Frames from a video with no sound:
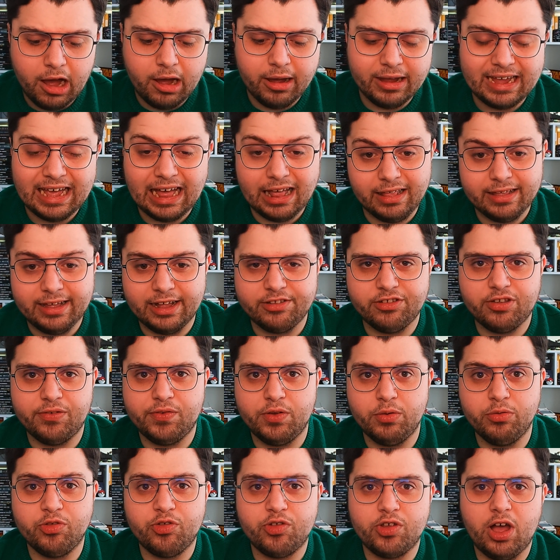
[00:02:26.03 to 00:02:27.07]
Cal
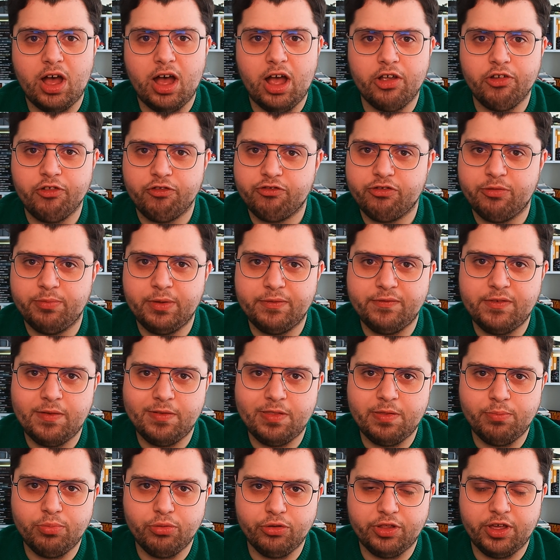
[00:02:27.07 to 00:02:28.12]
gets a few scars from the
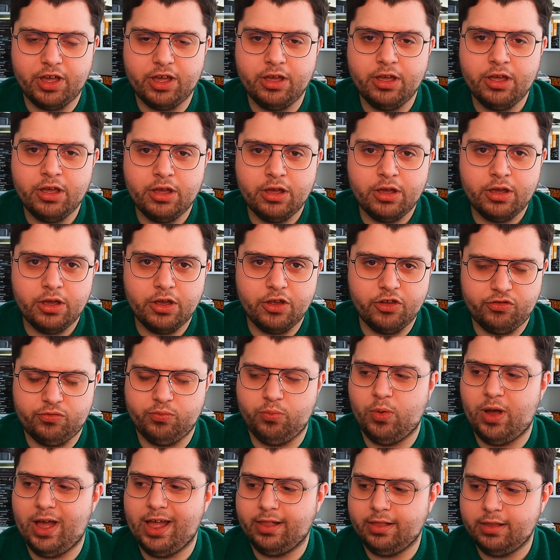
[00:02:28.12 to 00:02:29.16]
fifth brother
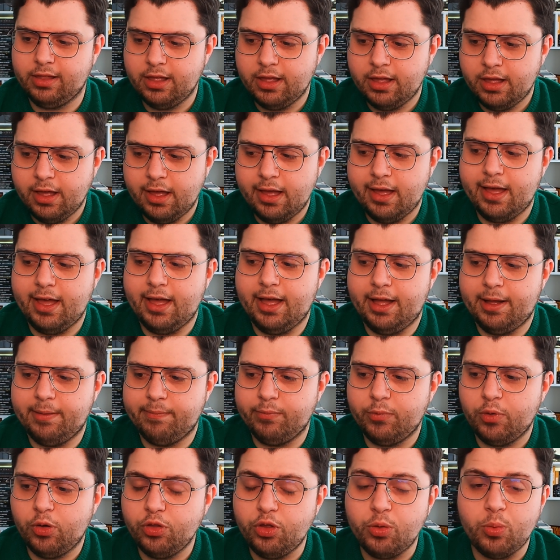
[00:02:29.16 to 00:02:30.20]
as well.
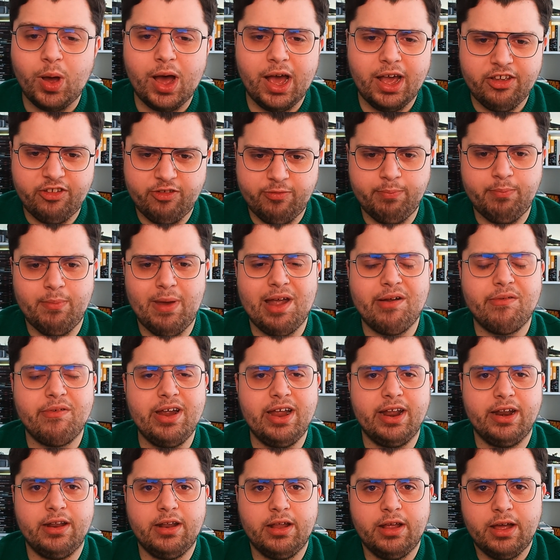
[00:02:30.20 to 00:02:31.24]
Otherwise,
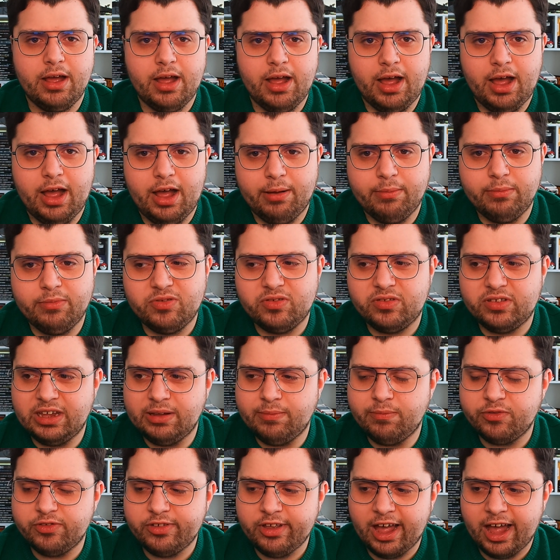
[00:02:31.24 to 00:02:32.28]
Merrin
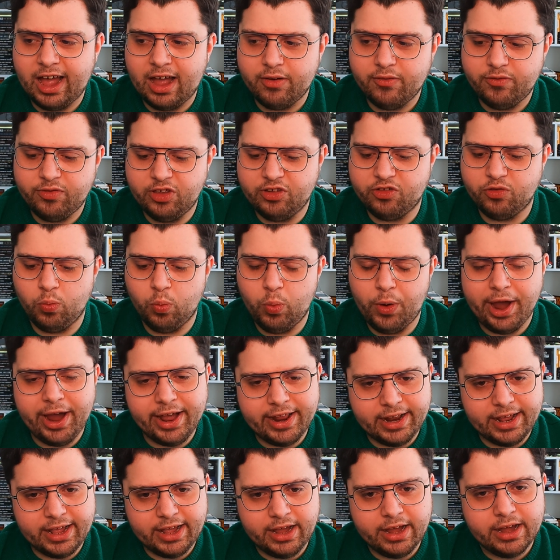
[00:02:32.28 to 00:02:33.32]
seems to have this
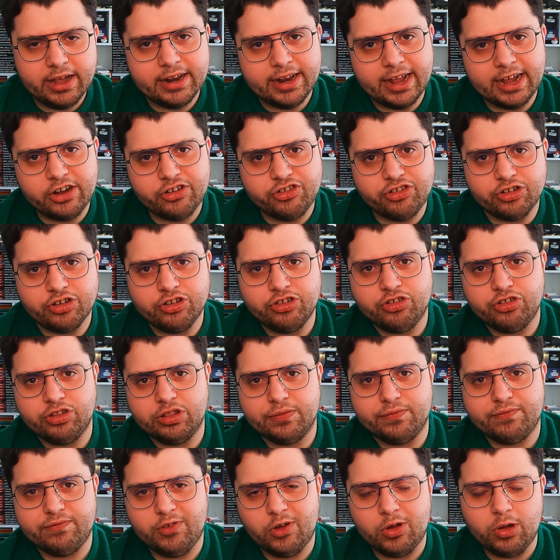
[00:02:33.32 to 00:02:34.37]
waning
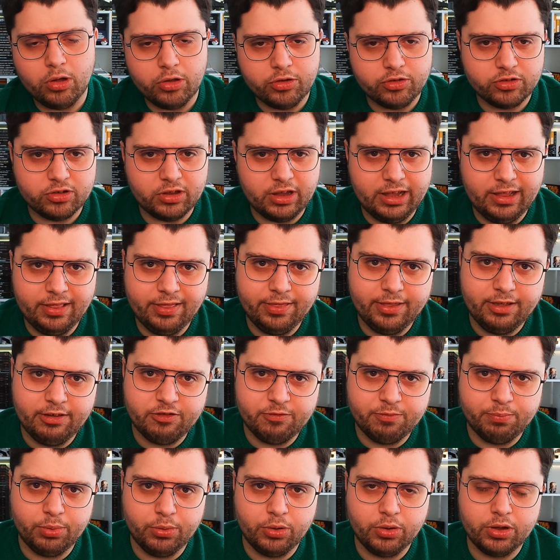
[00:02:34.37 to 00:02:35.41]
connection to the Force in
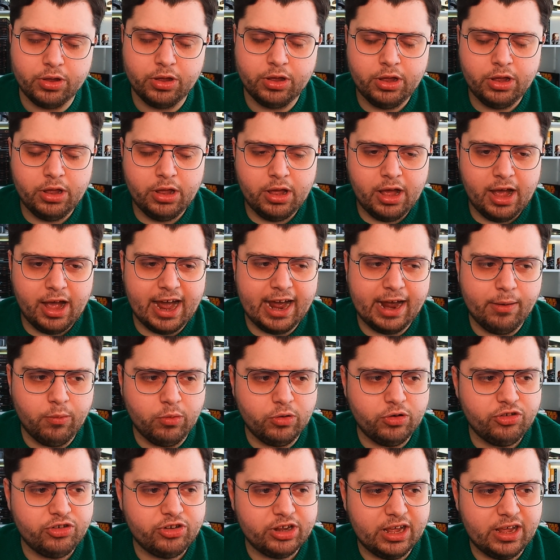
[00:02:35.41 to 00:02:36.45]
this book.
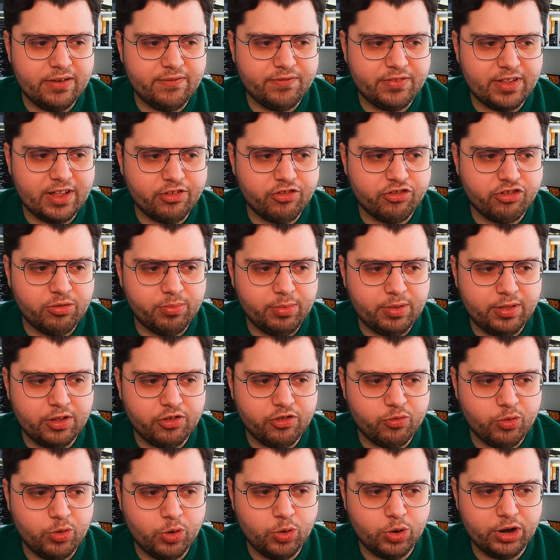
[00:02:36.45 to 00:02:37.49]
I wonder if that's
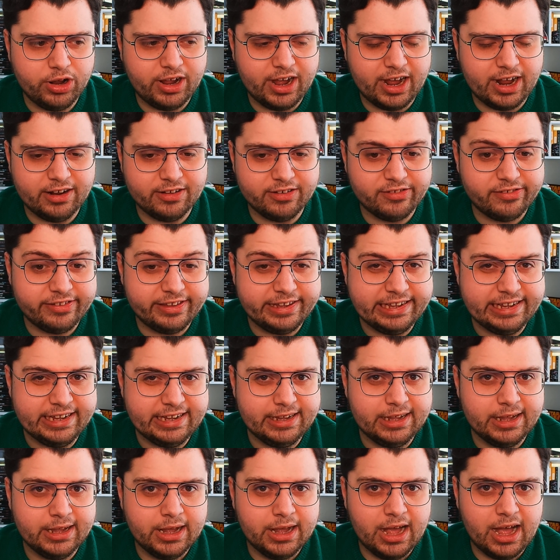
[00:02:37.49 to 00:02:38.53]
something that we're going to kind of
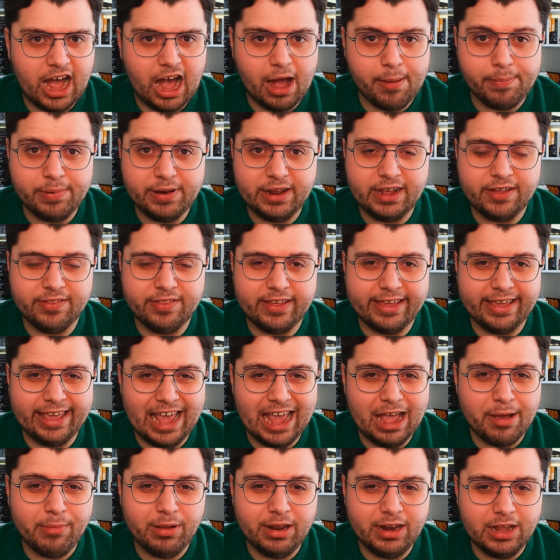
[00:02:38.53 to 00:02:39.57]
see happening in the
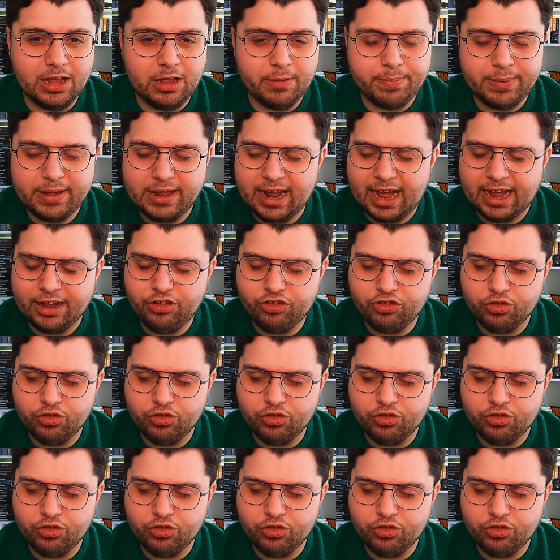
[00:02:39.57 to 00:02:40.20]
game a little bit.